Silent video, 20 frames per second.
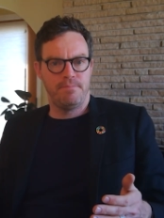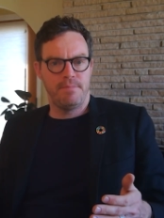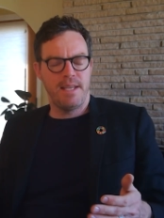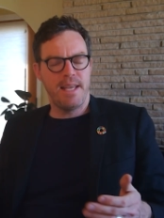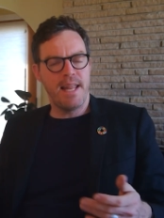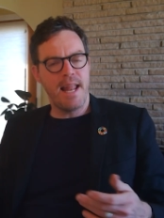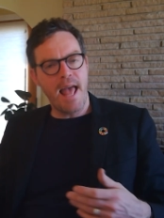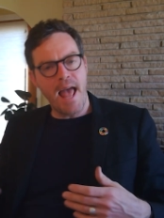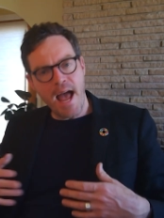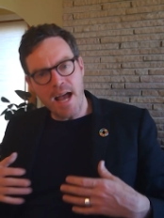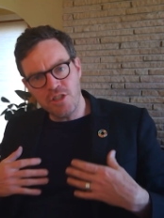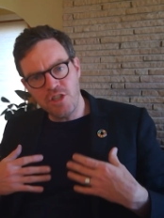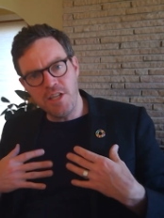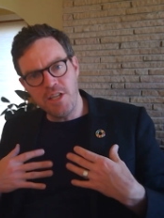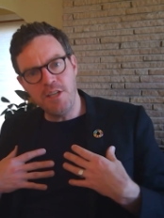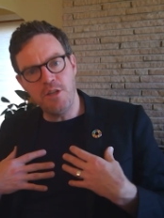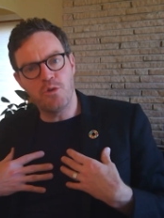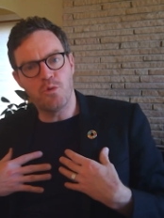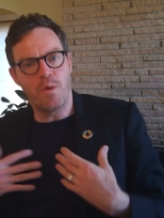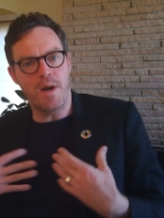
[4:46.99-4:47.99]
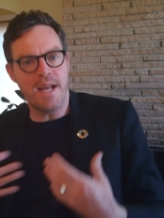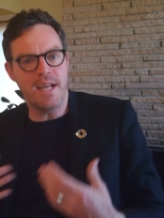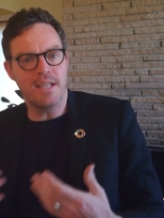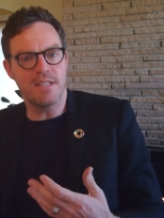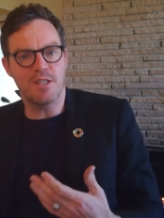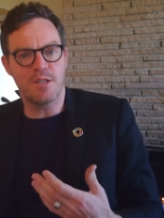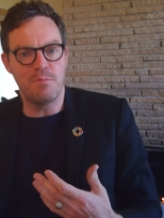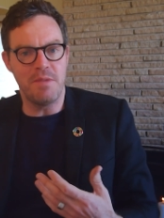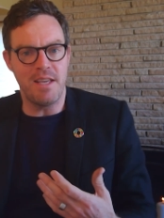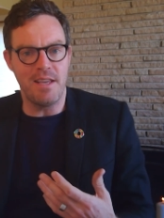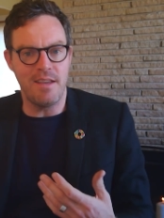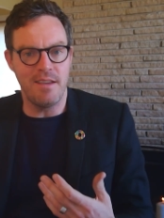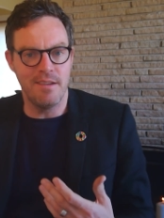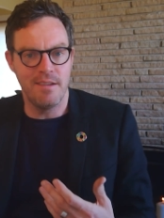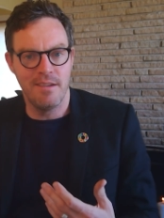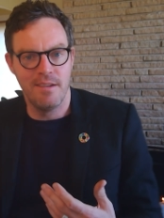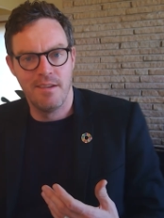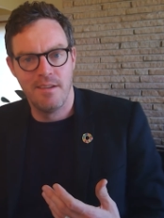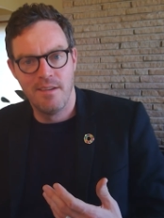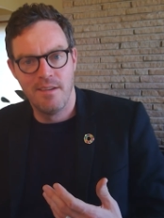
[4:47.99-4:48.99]
it actually grants
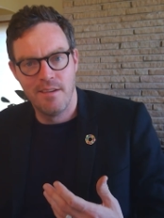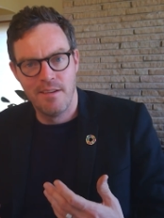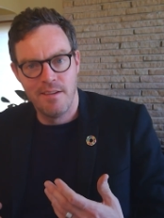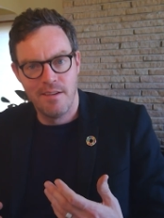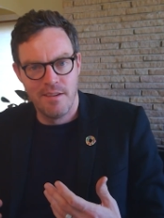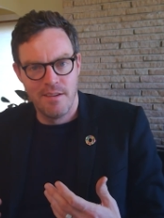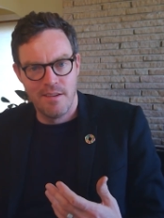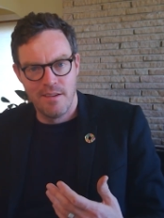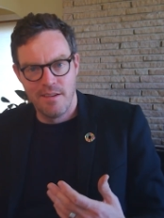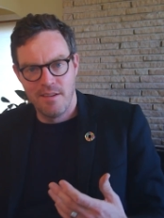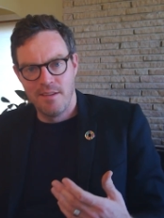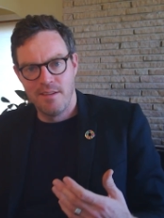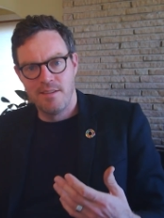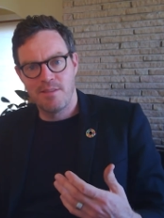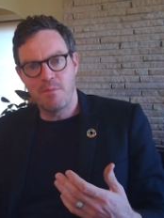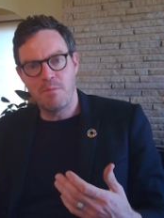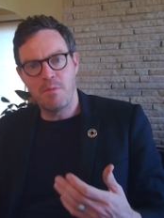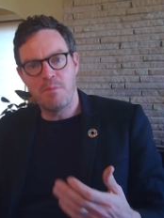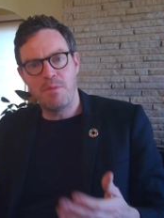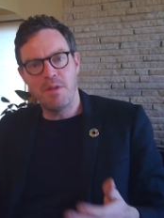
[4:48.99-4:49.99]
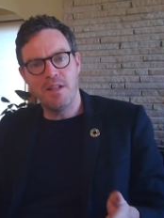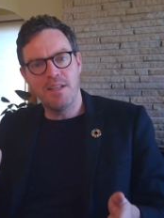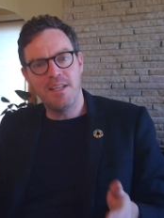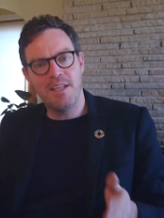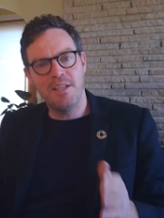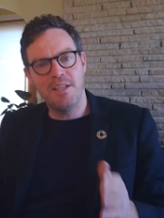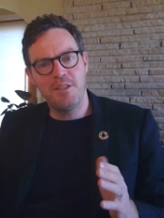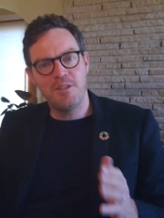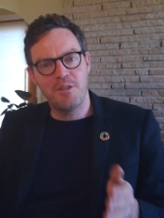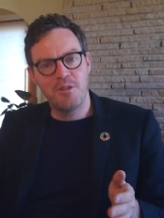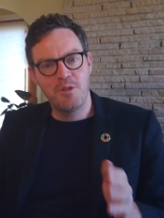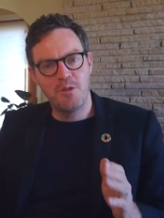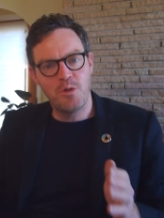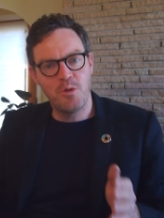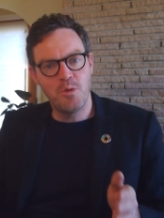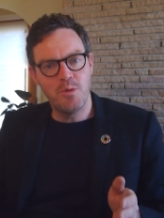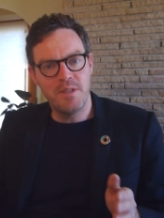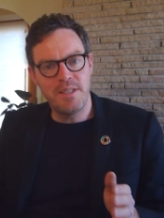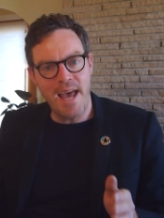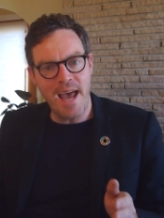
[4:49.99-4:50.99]
me some ability
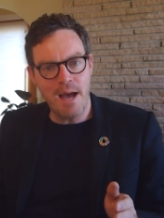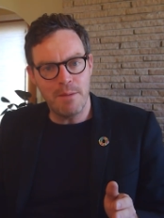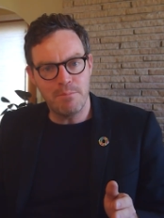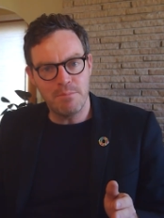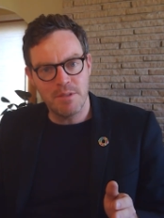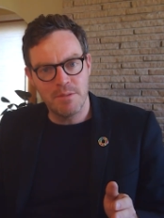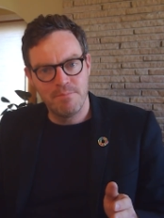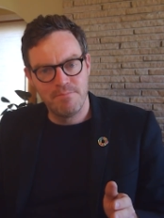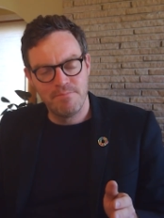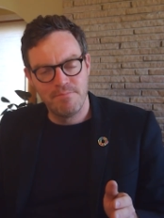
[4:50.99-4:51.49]
to adapt